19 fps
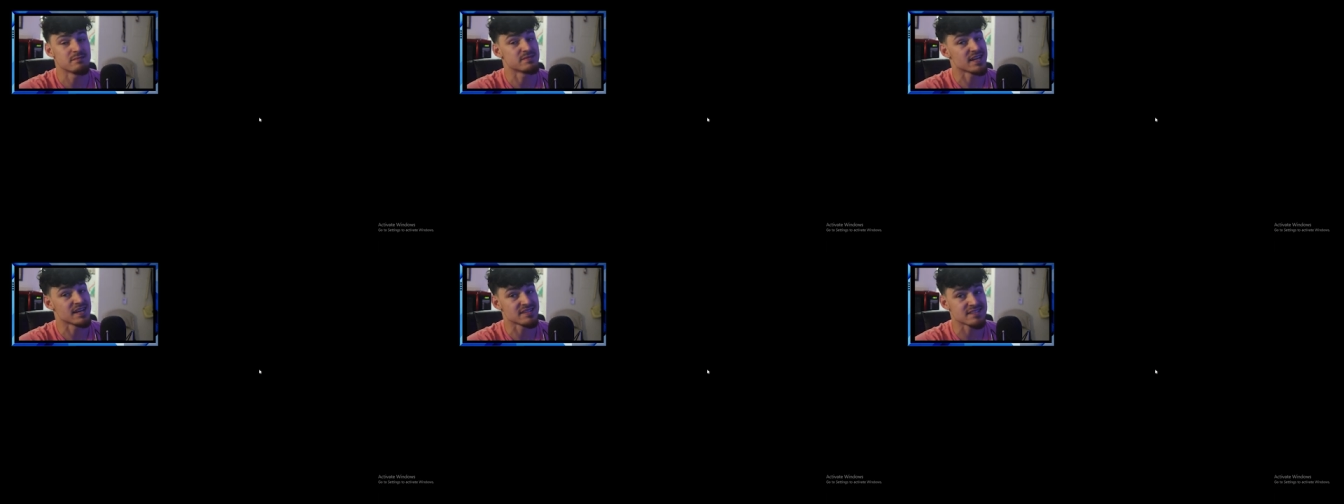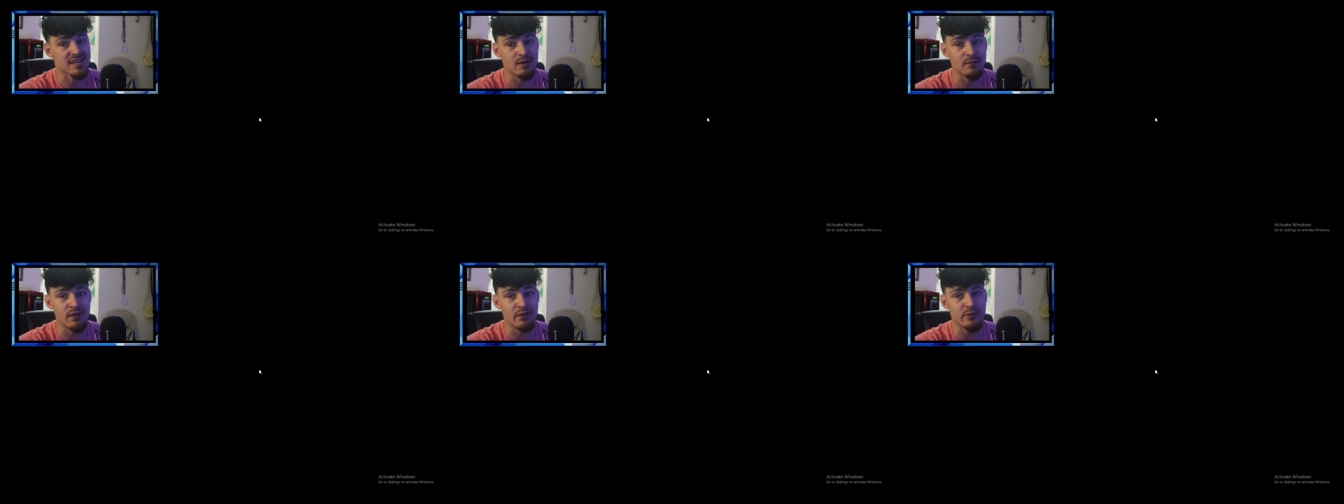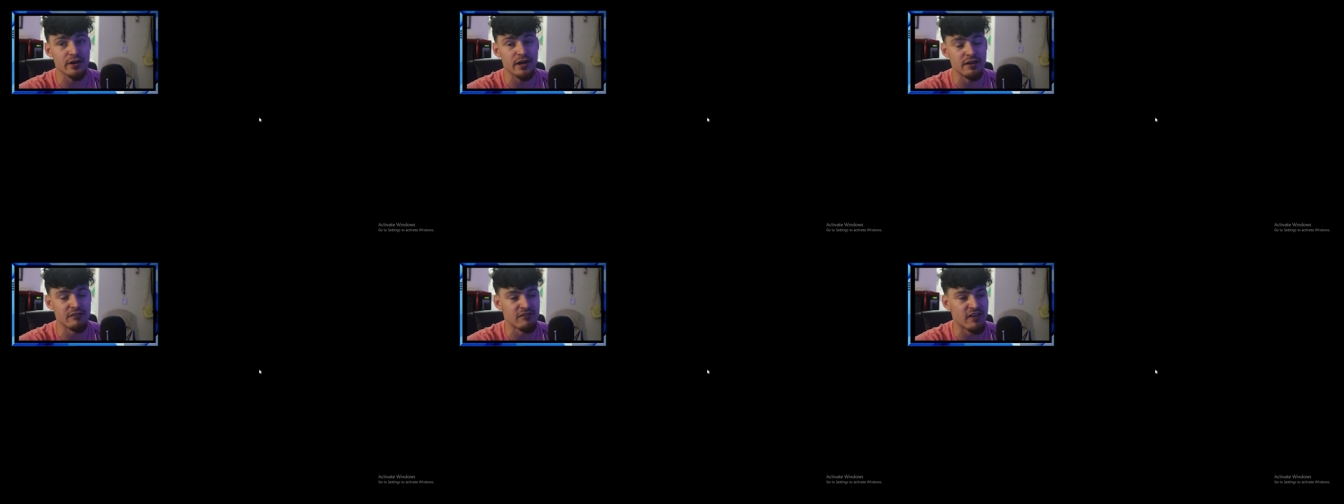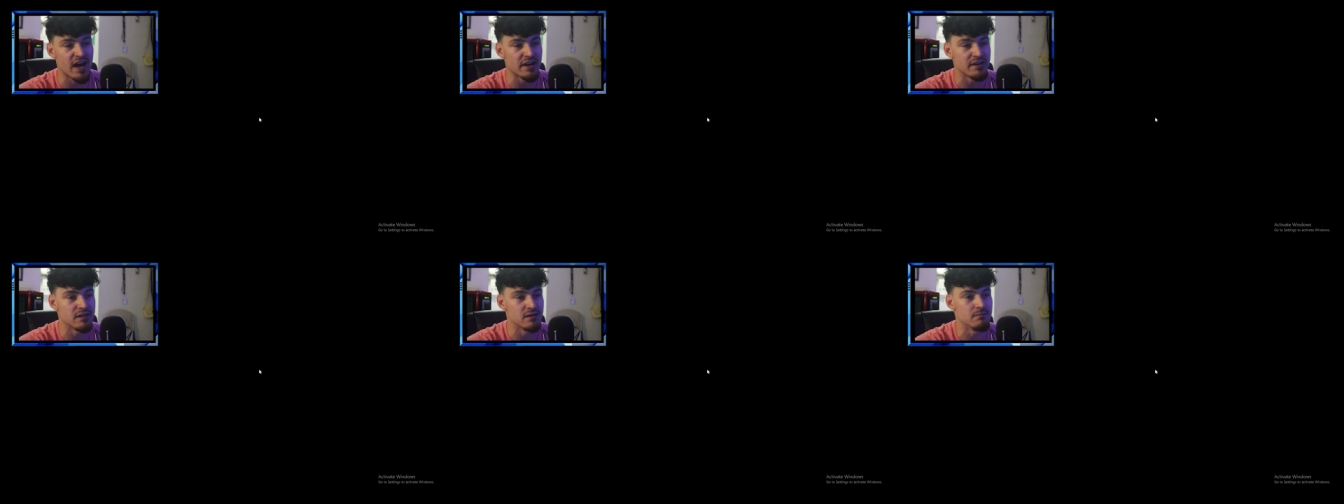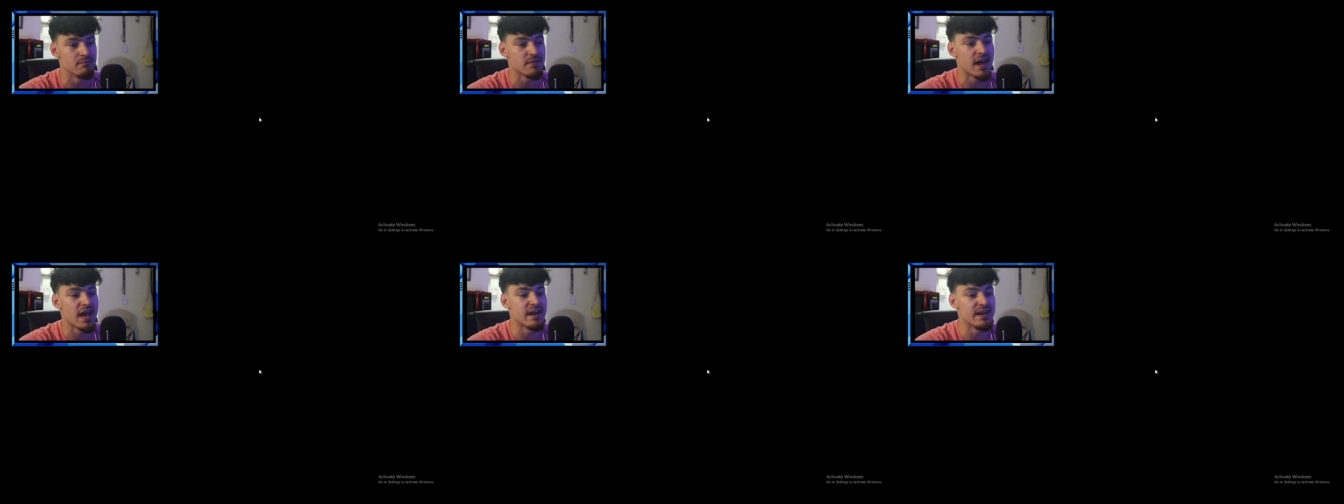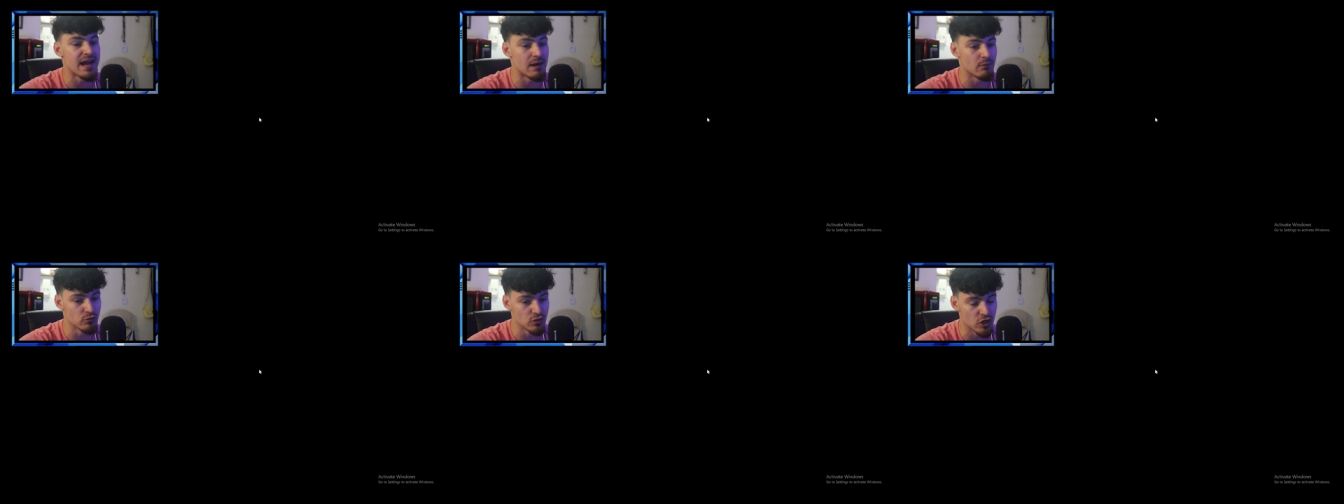I said we were gonna find them, and
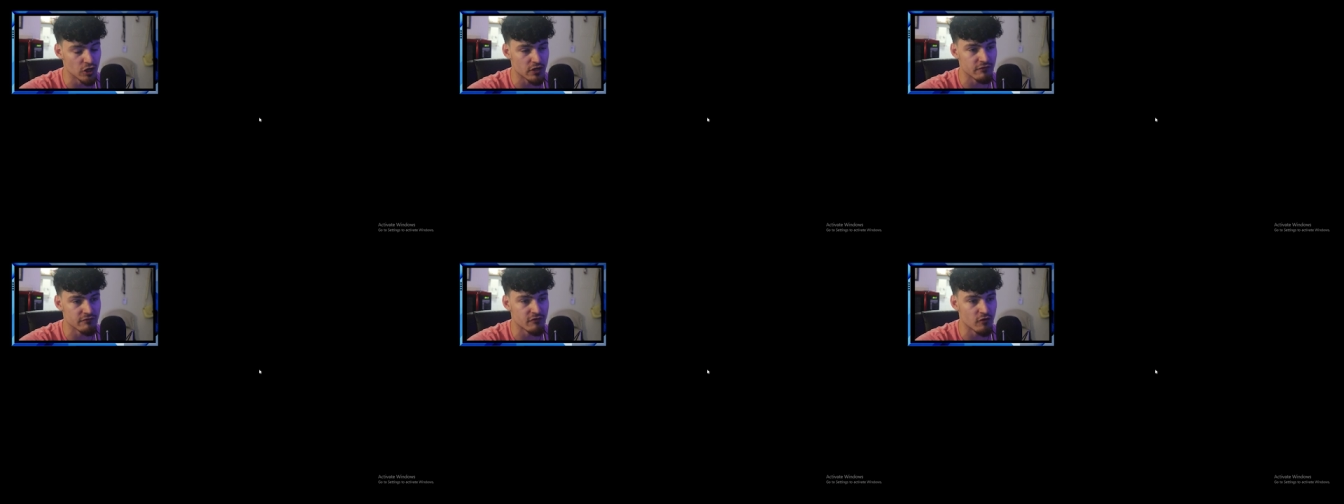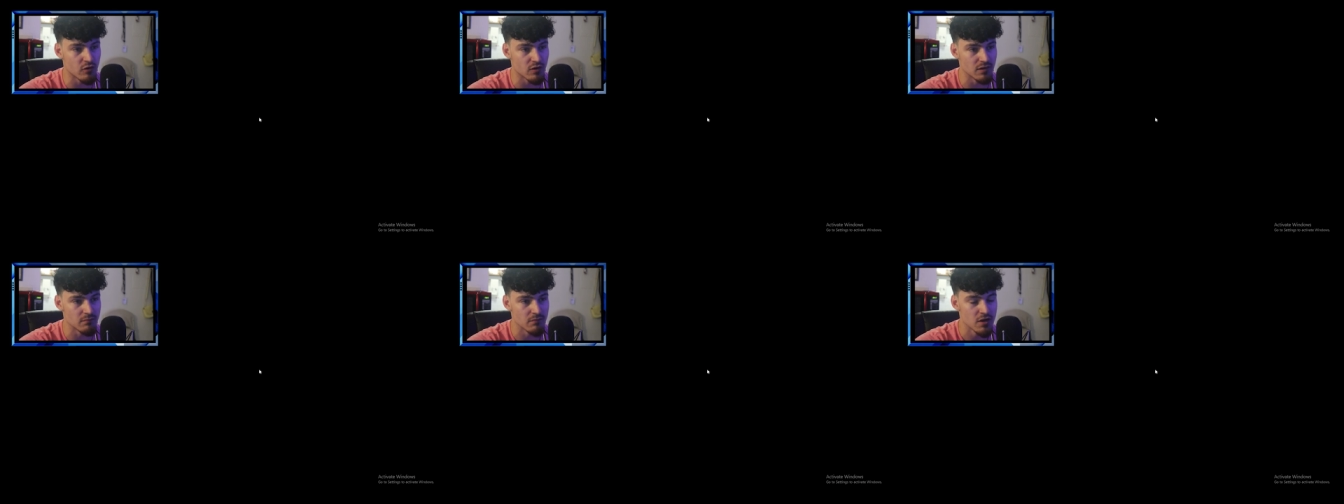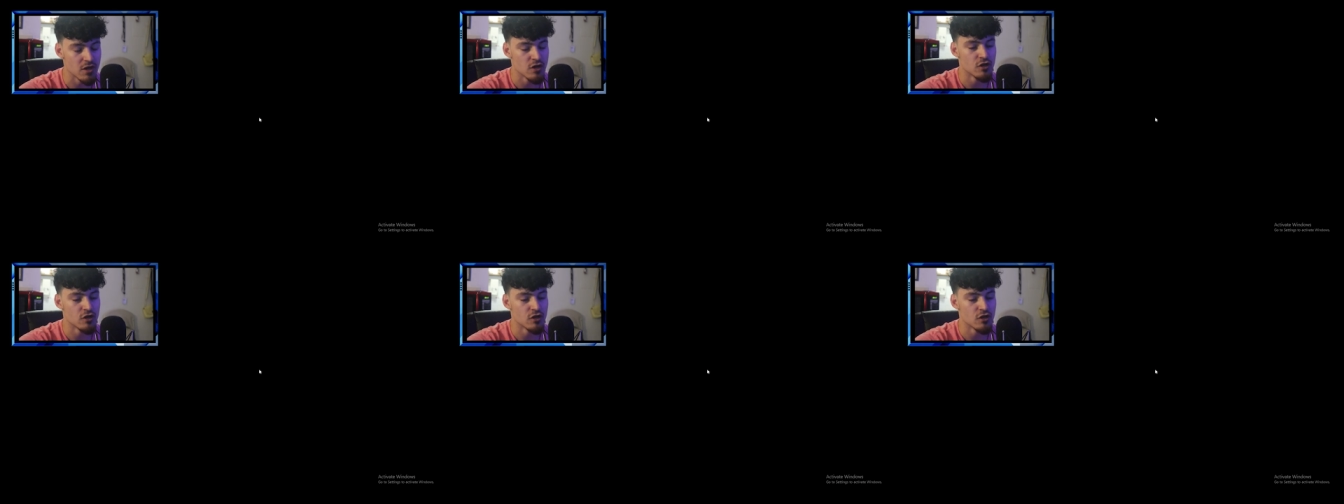now we're looking for them.